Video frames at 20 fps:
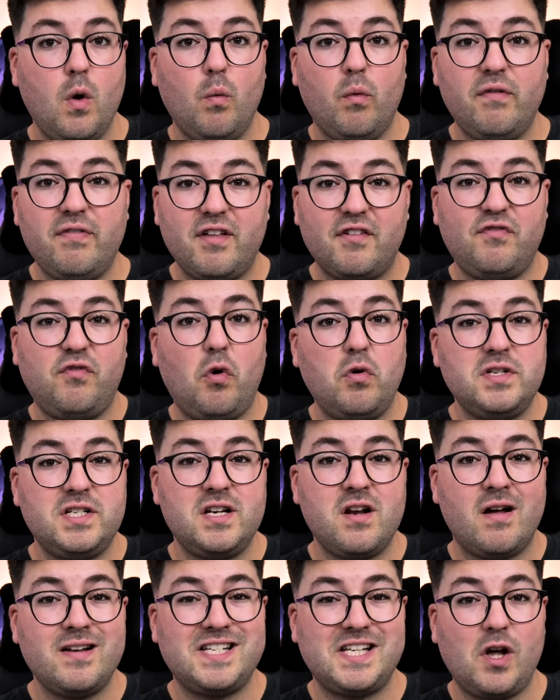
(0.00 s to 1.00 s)
with the
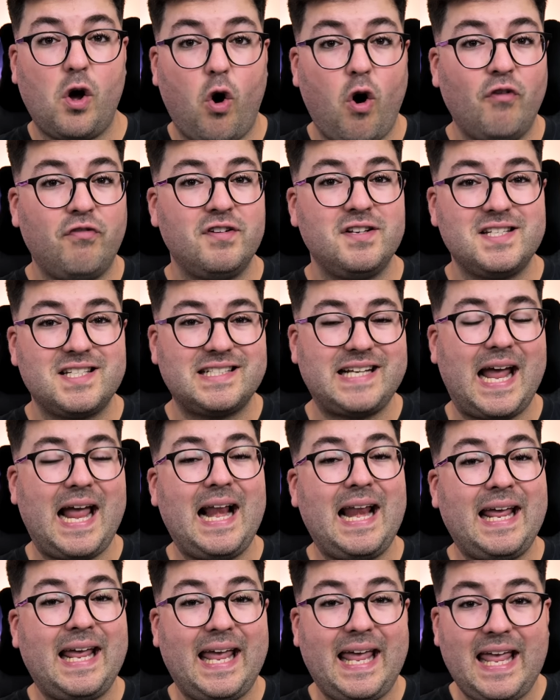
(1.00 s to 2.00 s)
4090 often
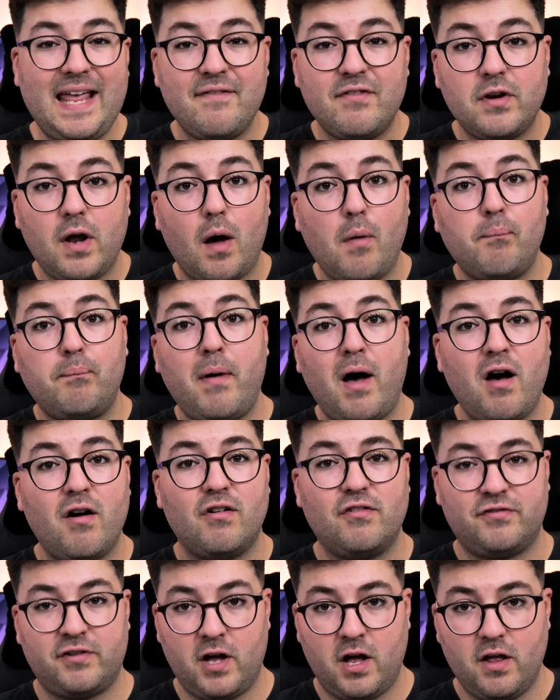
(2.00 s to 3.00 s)
scaling even
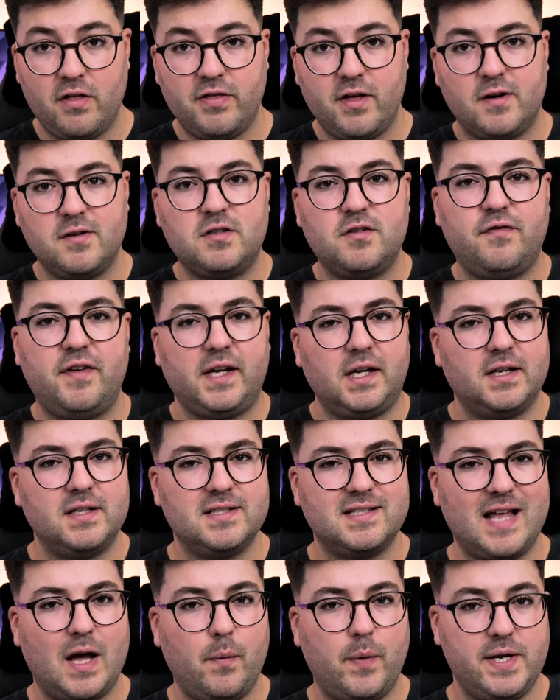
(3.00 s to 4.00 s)
above those
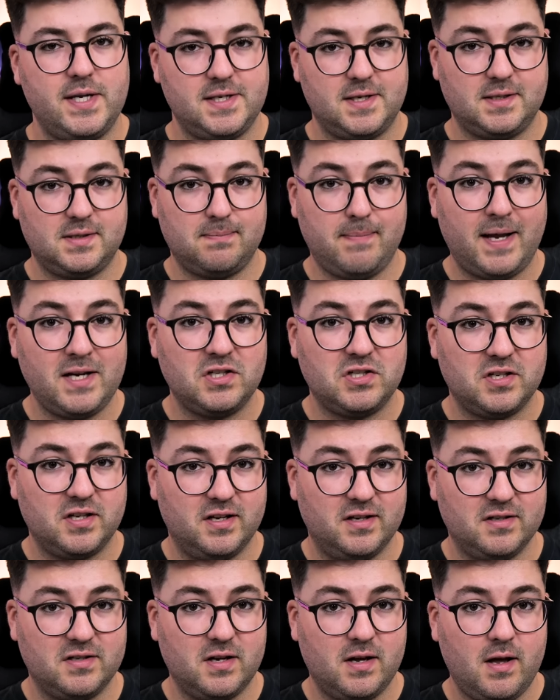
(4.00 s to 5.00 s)
figures that we just
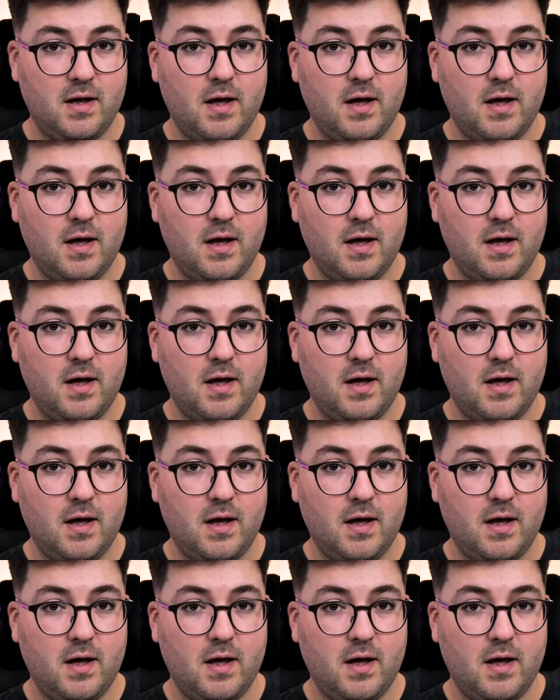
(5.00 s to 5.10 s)
mentioned.